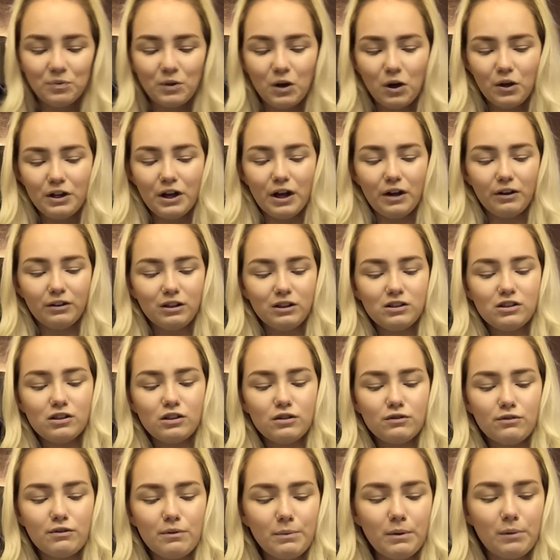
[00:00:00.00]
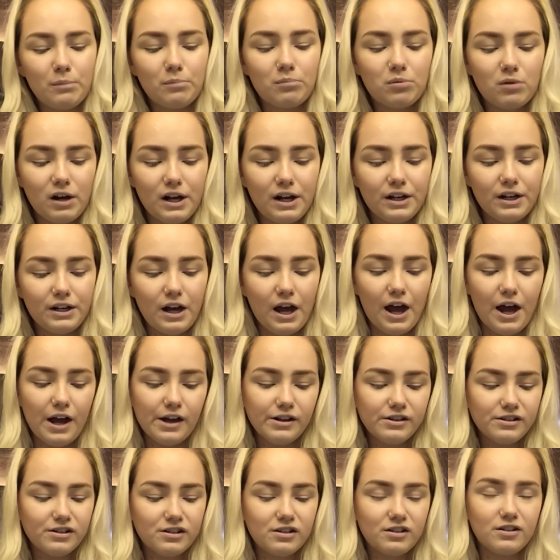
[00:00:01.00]
But yeah, this is from the brand
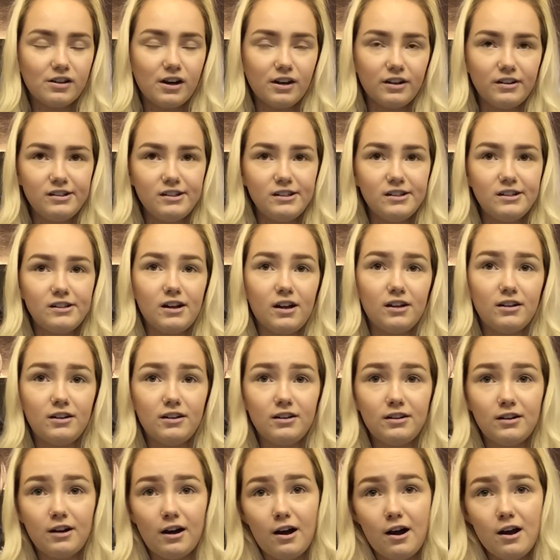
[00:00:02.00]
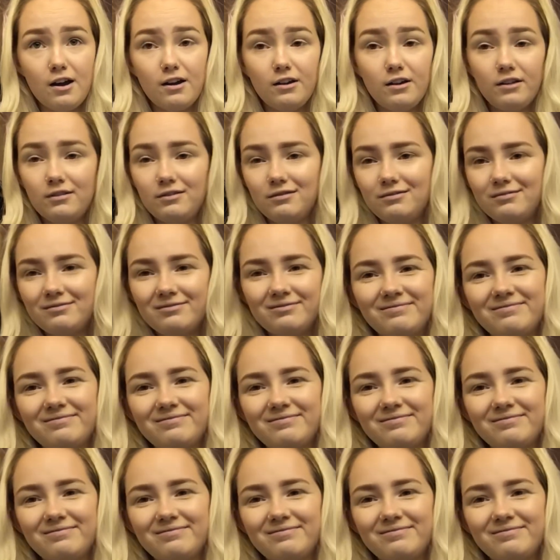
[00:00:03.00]
Est 1999.